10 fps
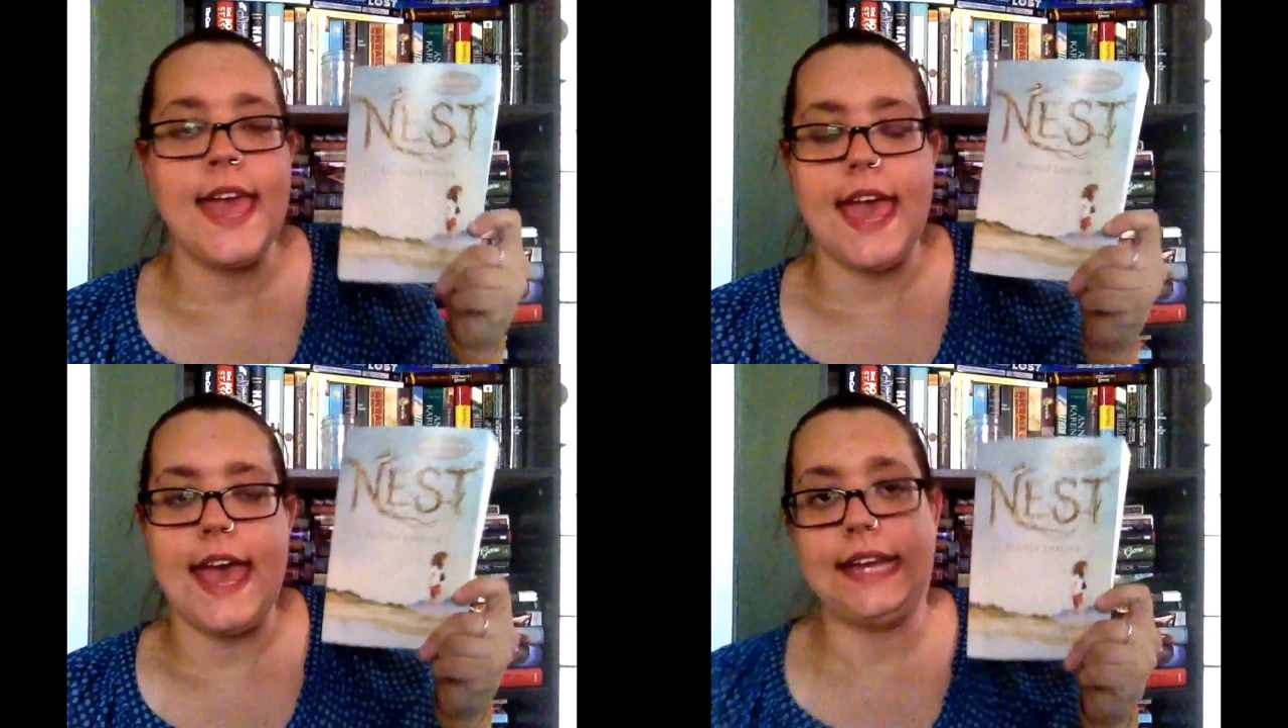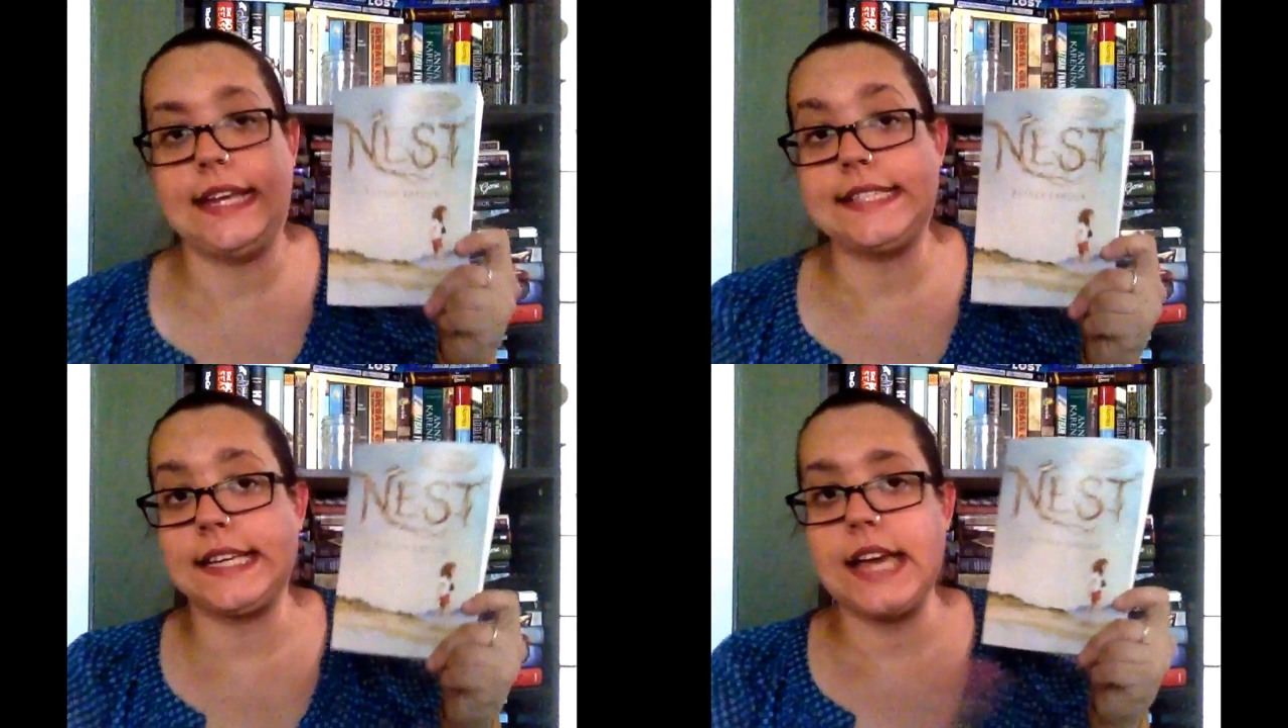and
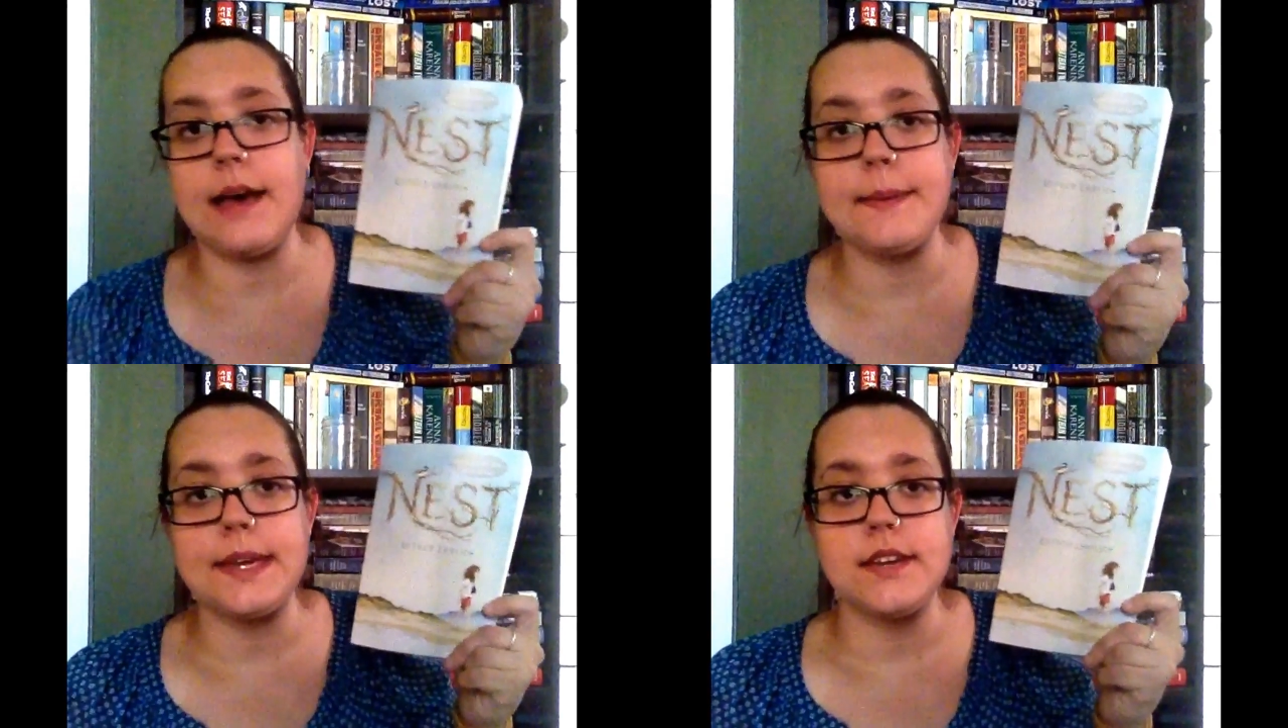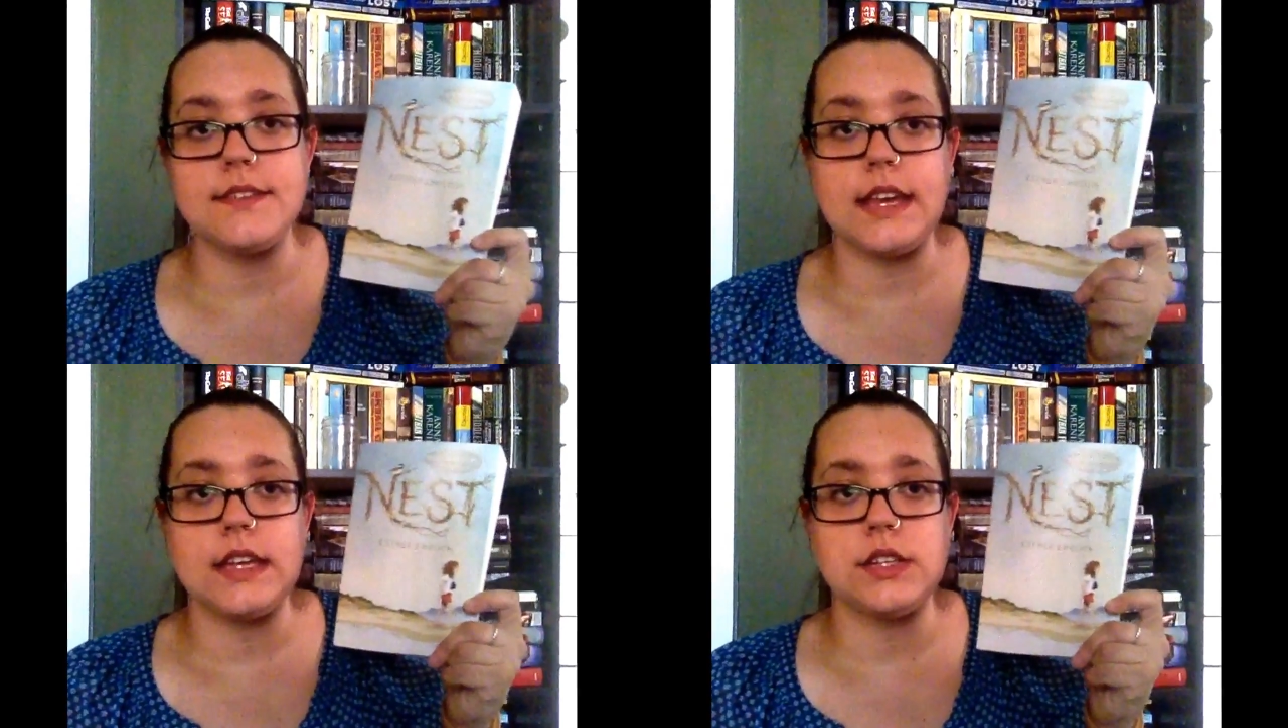it's a coming of
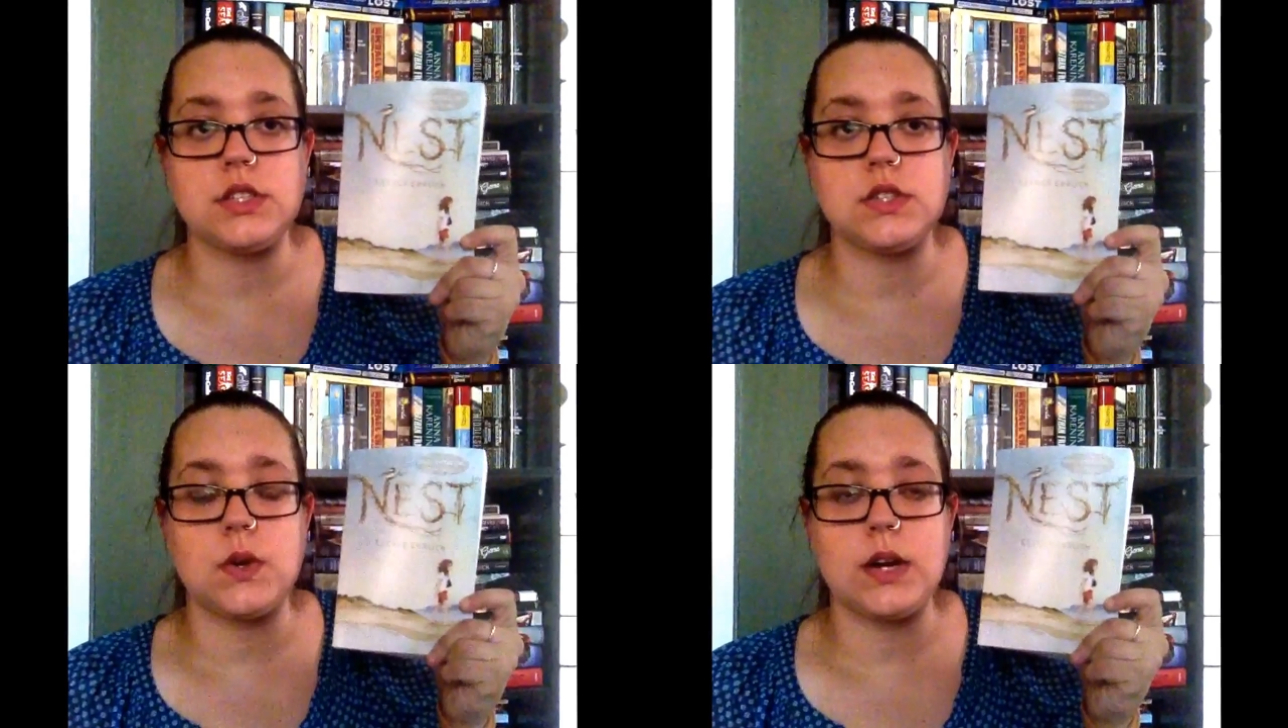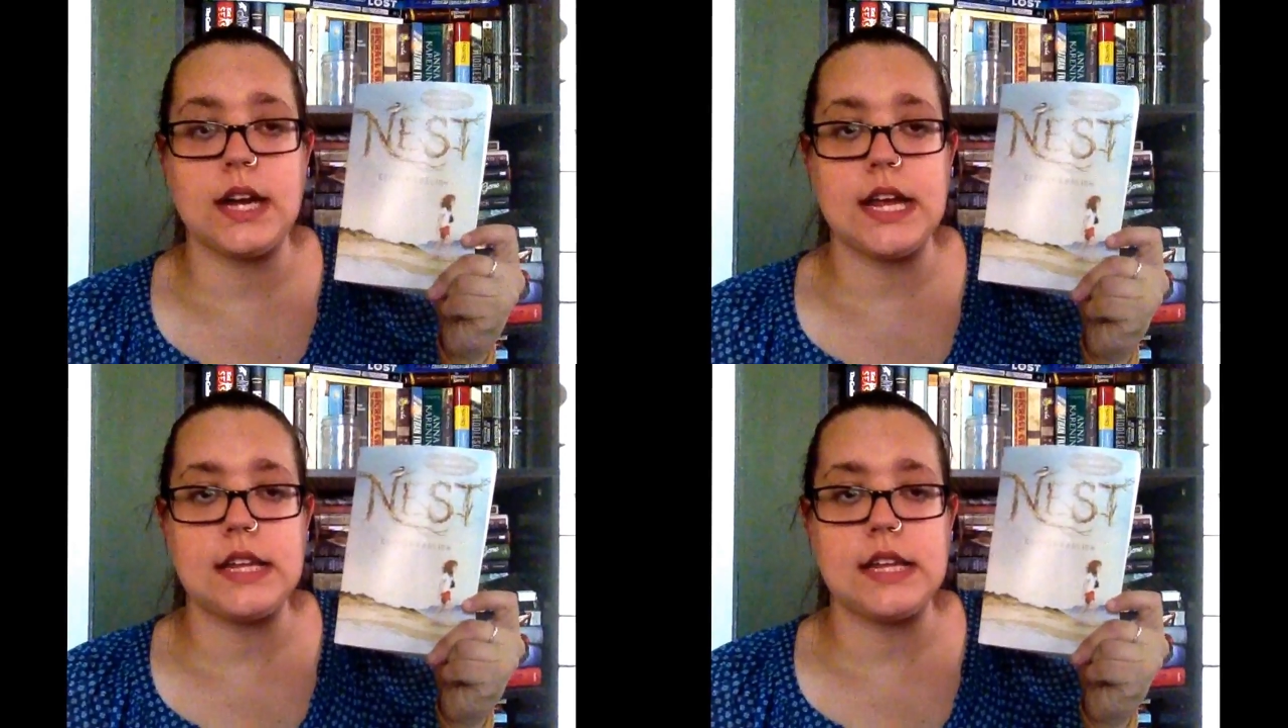age story.